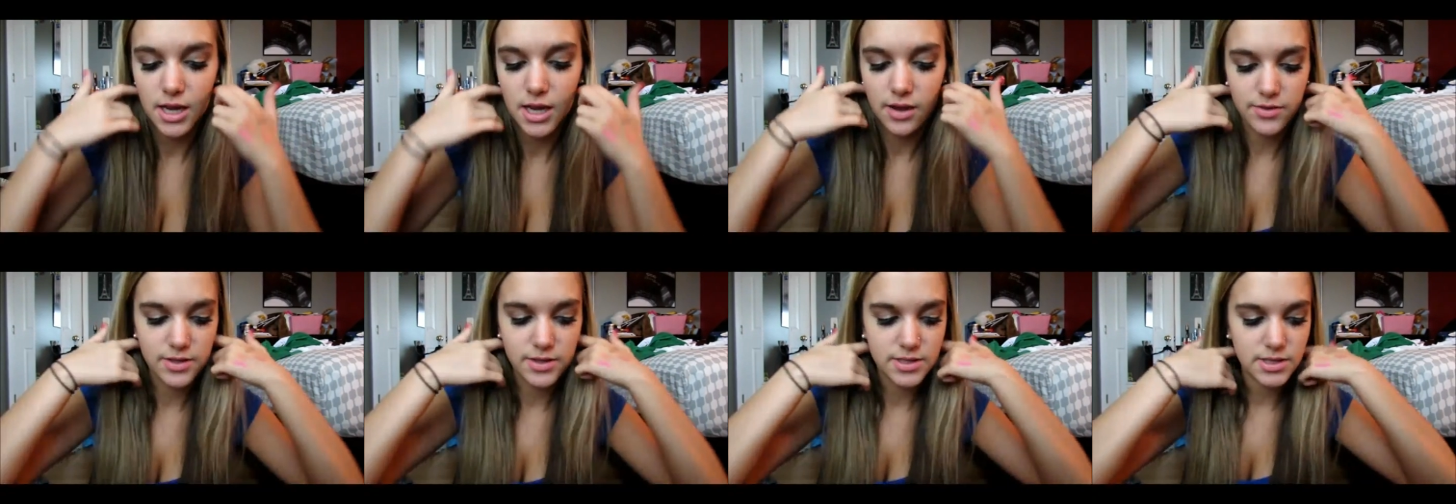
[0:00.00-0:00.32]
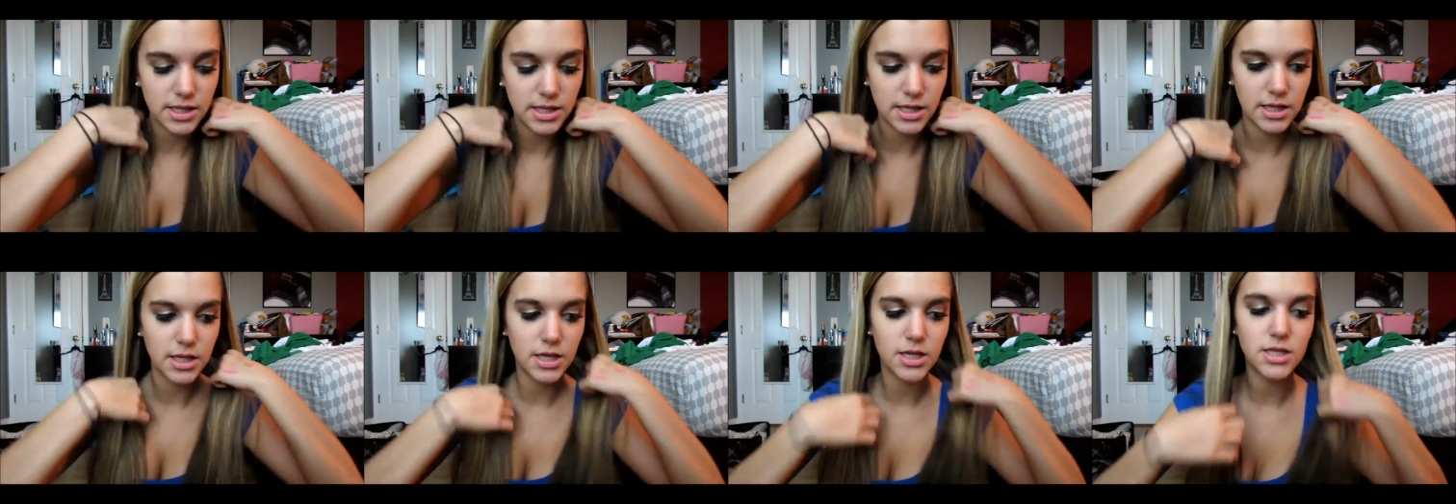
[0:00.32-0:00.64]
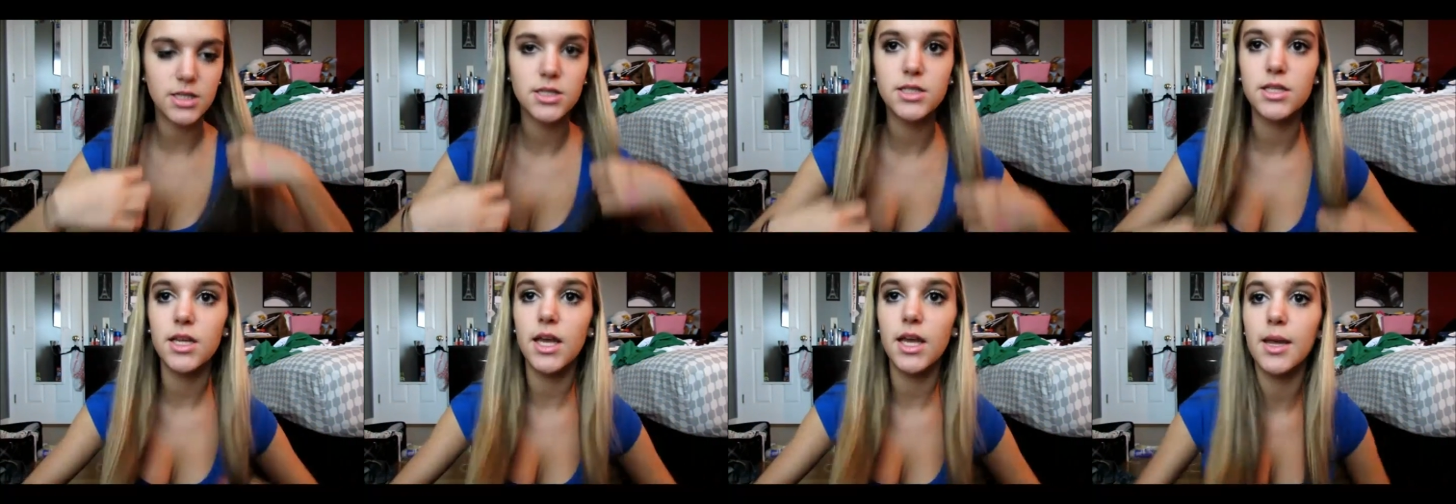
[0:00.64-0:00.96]
obviously,
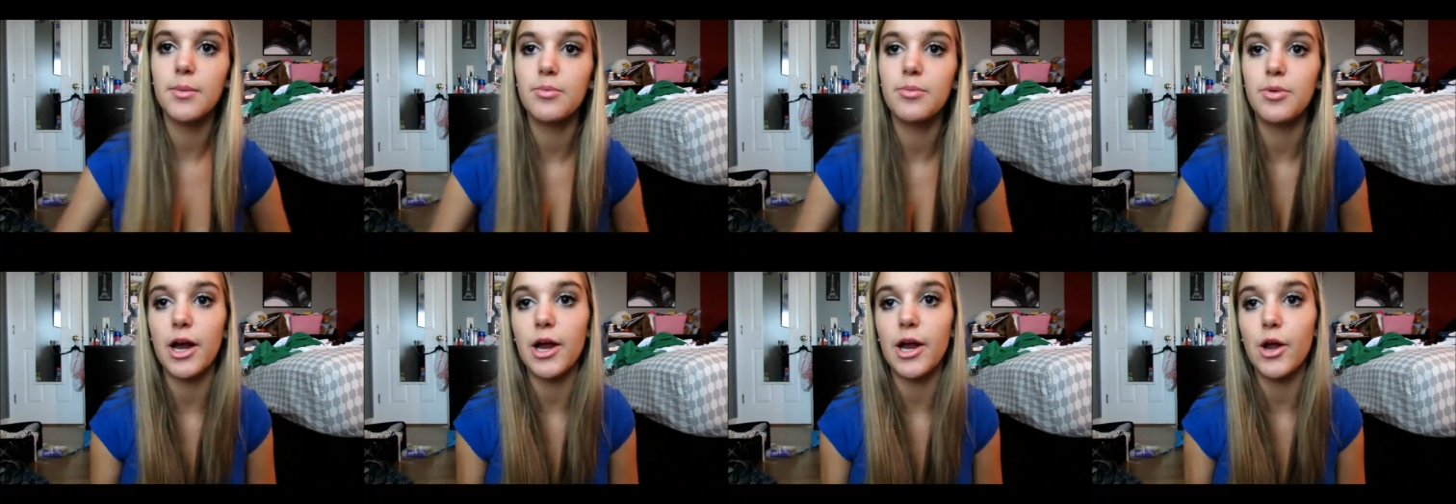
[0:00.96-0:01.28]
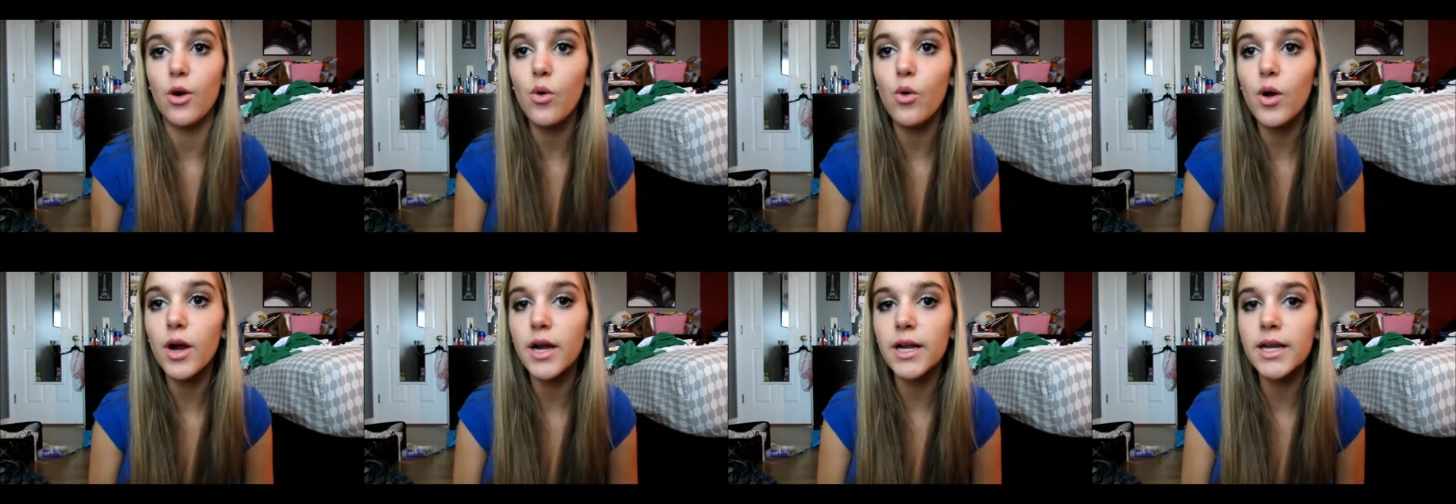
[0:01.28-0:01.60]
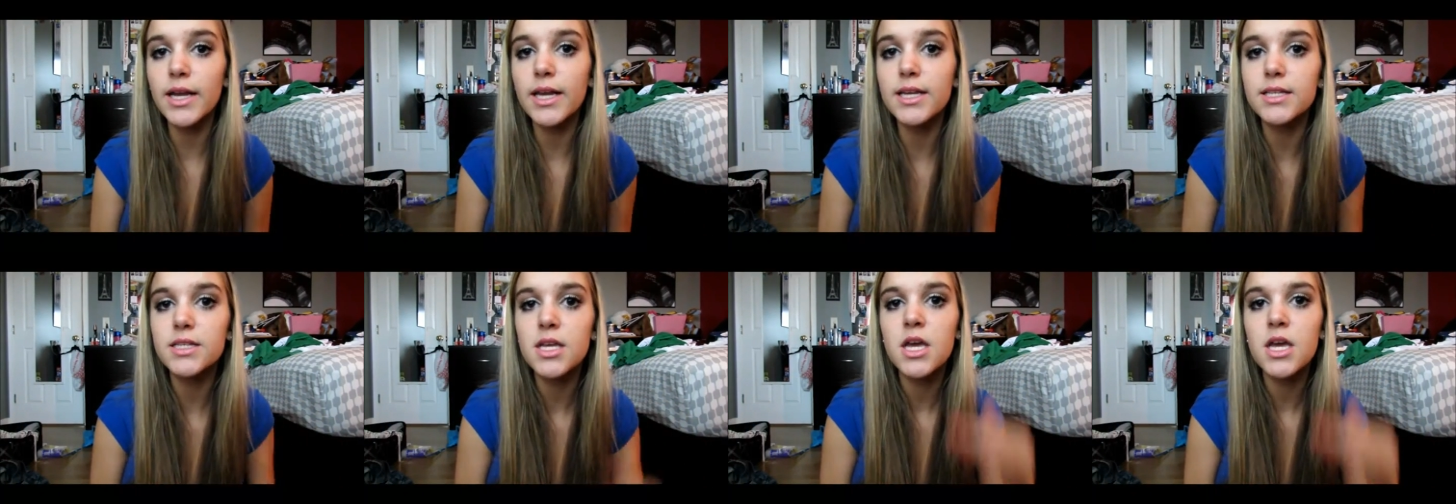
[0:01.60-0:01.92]
because like
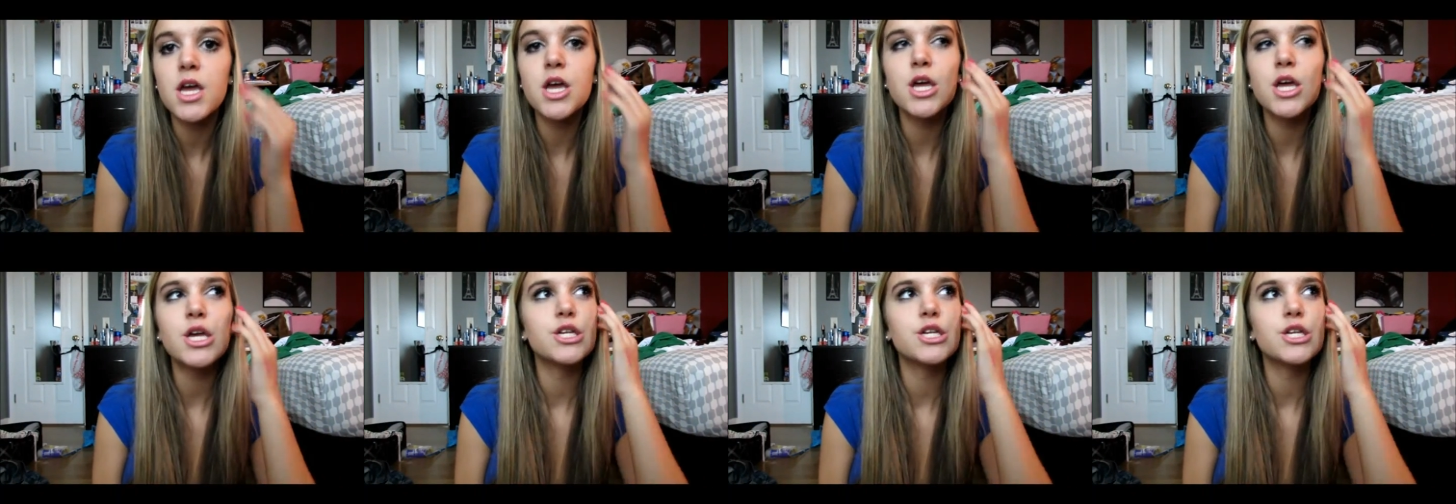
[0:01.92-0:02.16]
priorities.